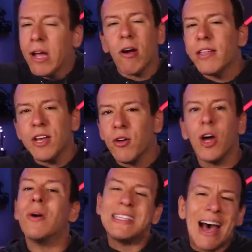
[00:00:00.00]
currently don't
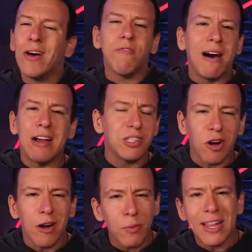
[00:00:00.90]
know is how the fire
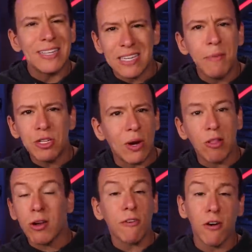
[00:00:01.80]
started with that
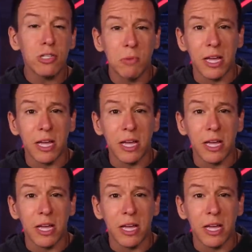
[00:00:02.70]
semi-trailer in the first